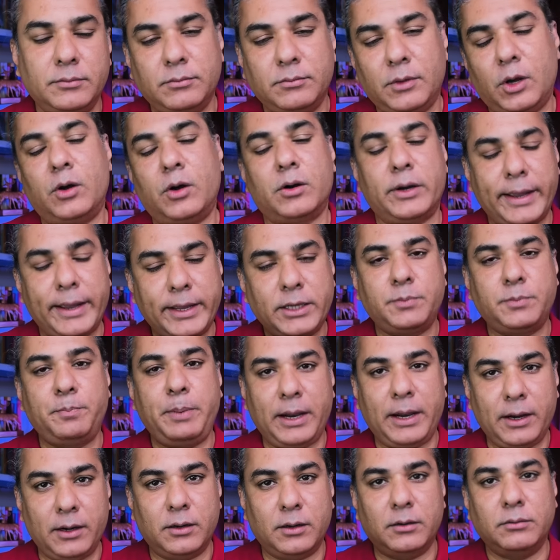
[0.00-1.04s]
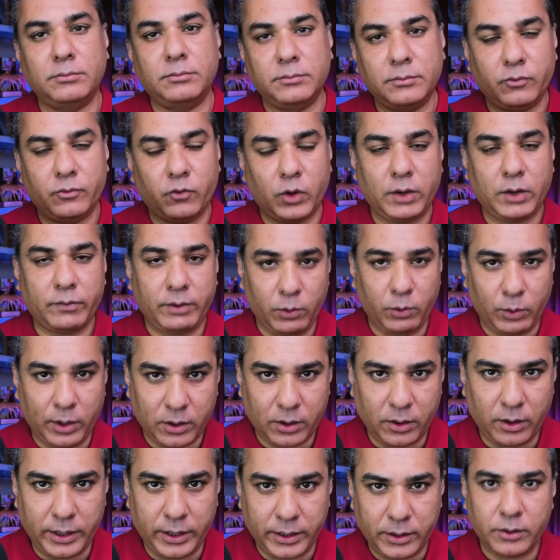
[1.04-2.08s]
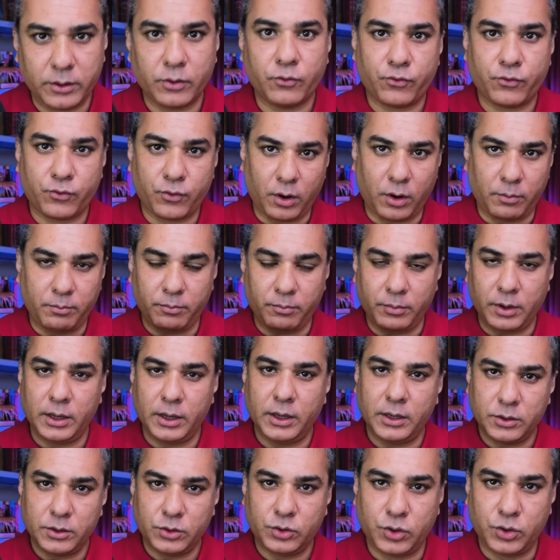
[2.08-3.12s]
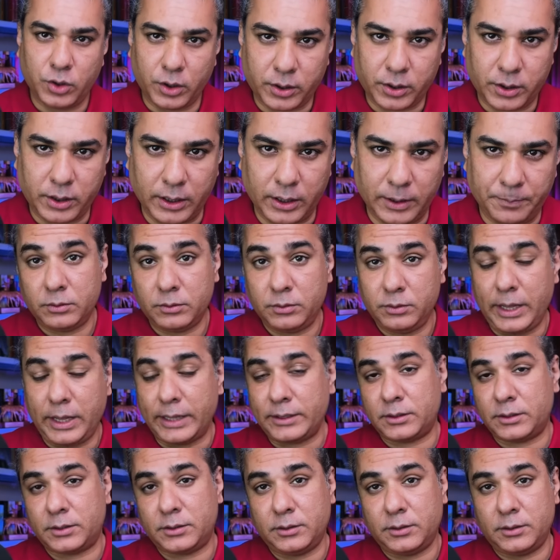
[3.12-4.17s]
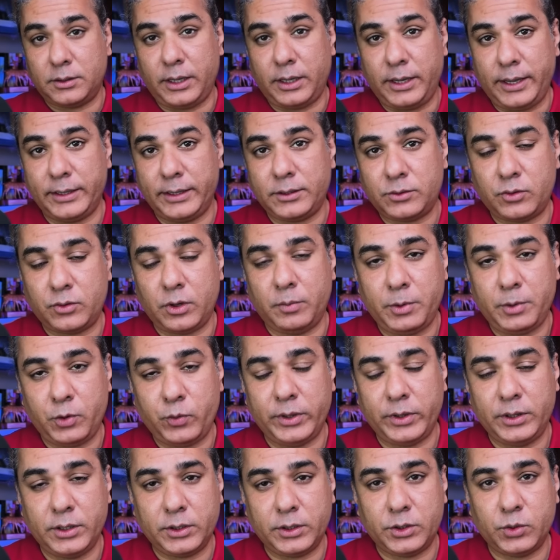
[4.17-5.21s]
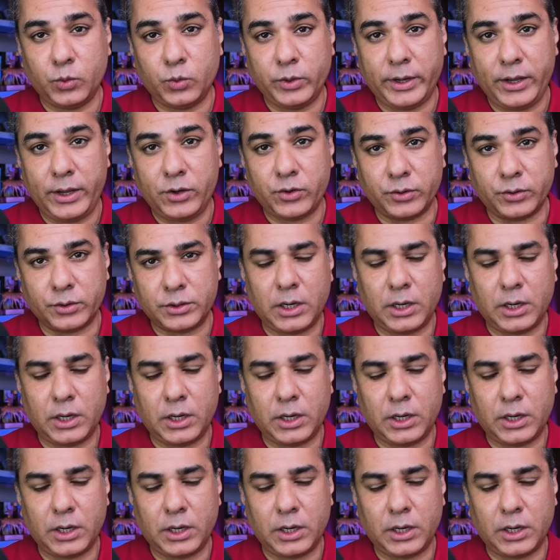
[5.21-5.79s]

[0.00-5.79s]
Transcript: or expelled, whatever you want to call it, from Turkey. That's the history between these two nations.